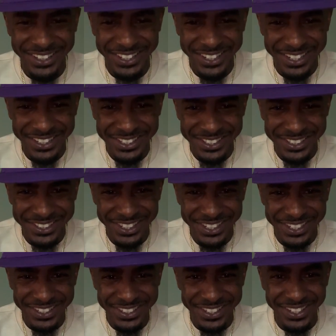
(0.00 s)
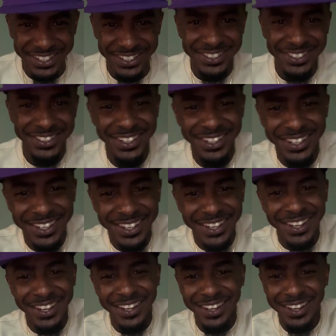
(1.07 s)
think I just seen Dex.
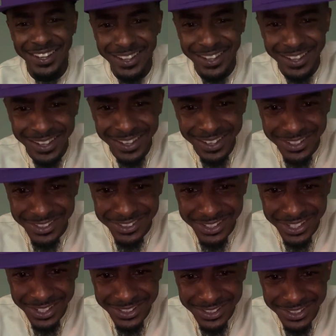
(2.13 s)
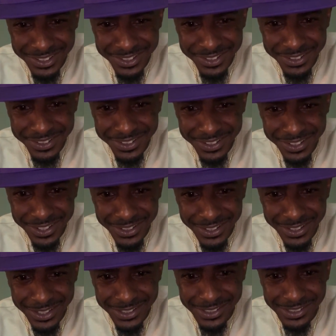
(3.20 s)
Is Dex in here? I
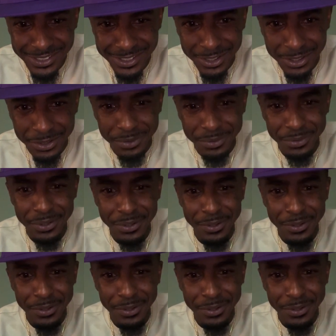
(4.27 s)
think I just seen him.